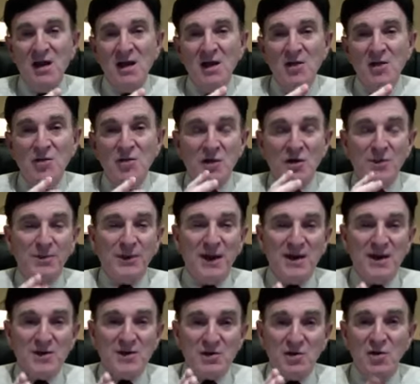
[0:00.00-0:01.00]
You could
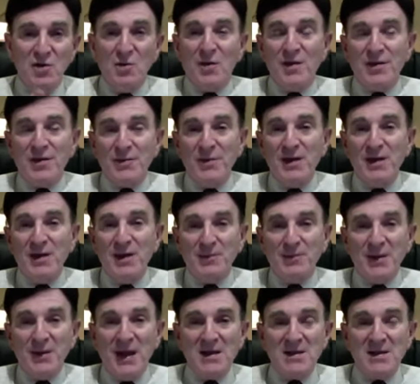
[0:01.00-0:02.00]
place 2 or 3
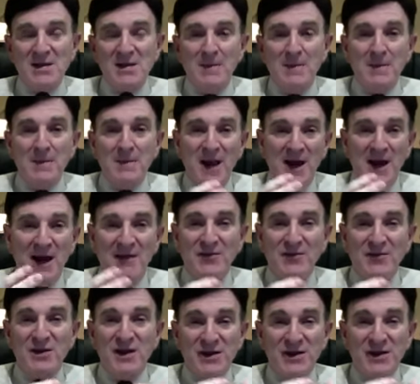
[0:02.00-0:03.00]
implants and have a
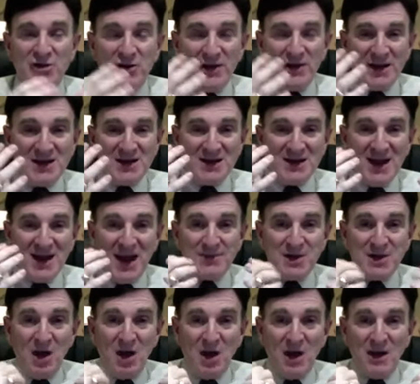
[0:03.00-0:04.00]
denture that snaps
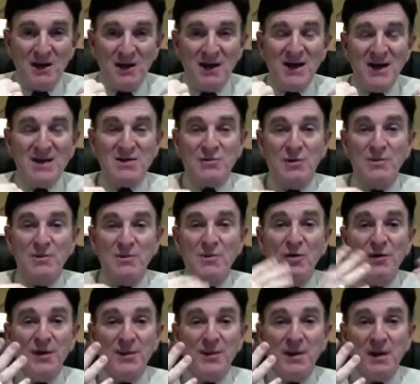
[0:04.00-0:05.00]
on. It's
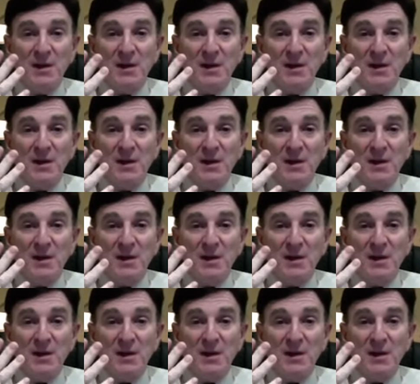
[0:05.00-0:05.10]
removable,